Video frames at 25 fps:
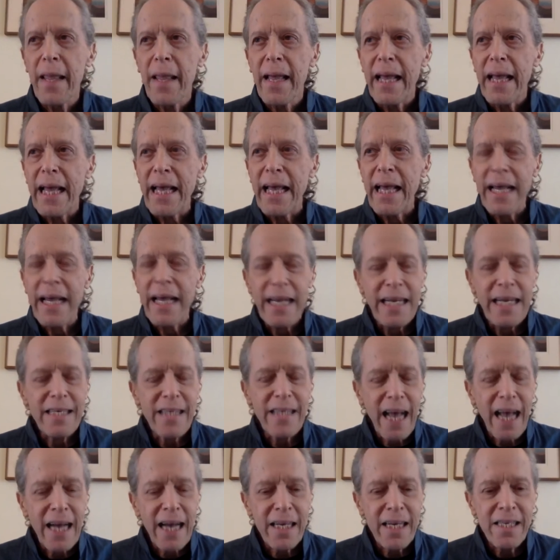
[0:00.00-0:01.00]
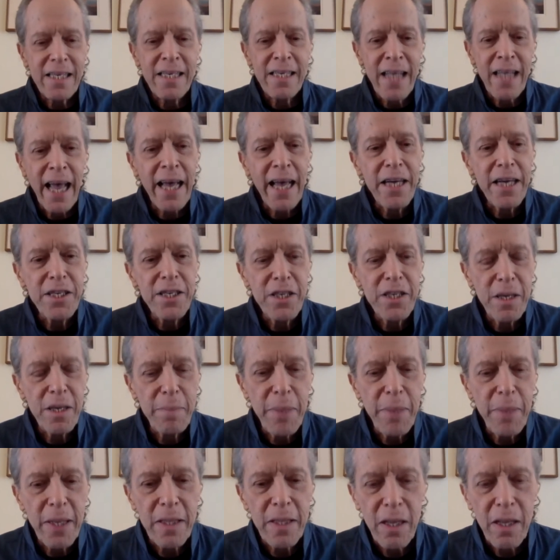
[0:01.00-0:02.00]
It is Anastasia,
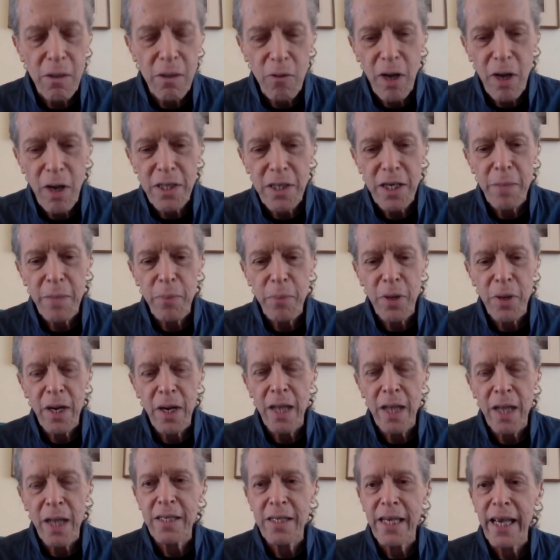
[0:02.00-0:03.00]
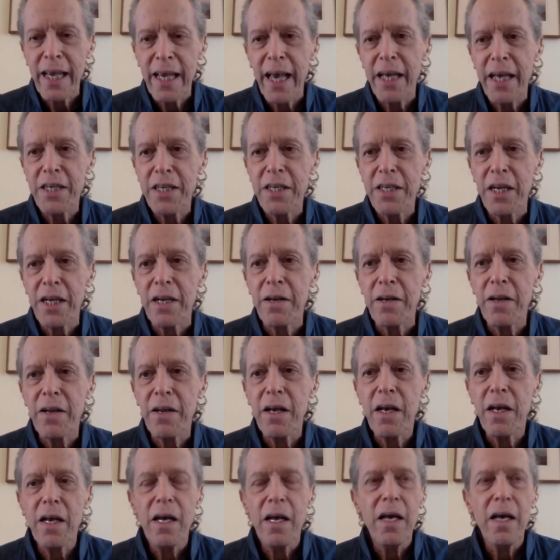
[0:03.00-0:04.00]
but the Russian pronunciation
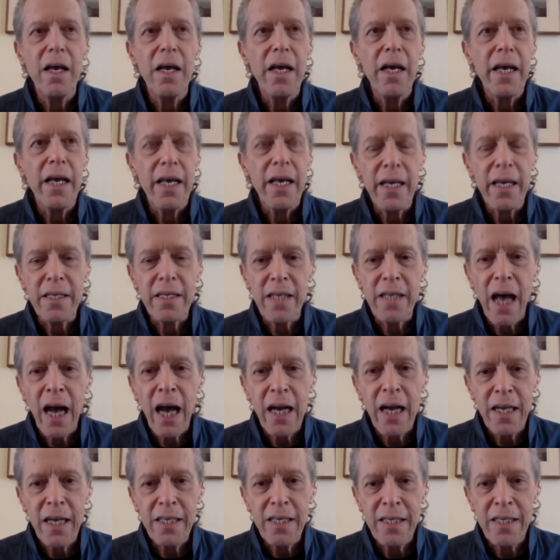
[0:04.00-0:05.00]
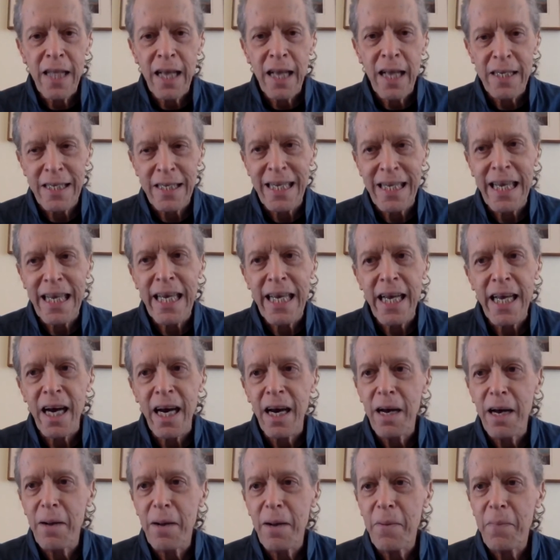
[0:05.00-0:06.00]
is
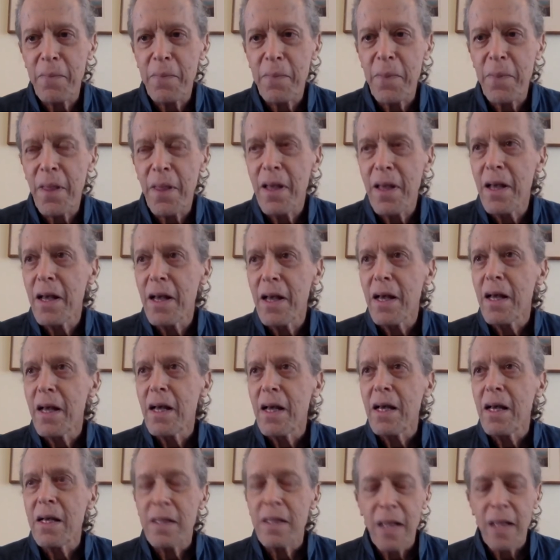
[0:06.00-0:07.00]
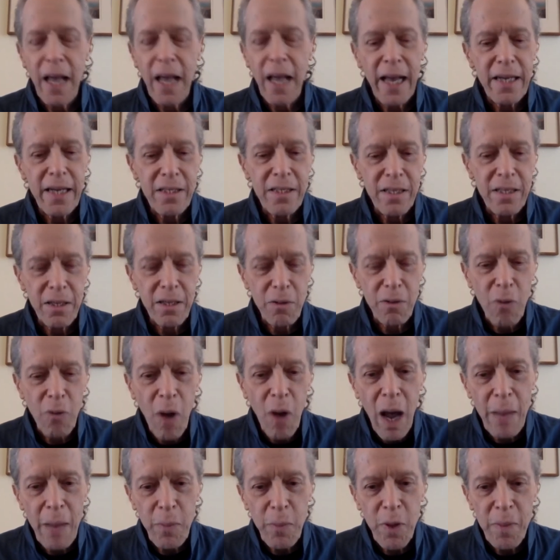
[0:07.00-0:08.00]
Anastasia, like to
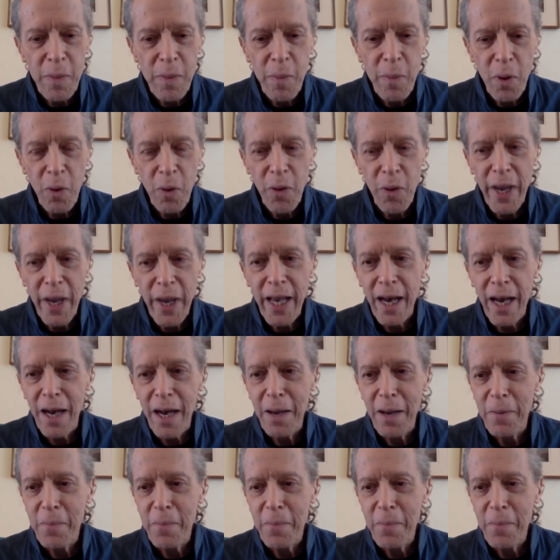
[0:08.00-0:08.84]
rhyme with Maria,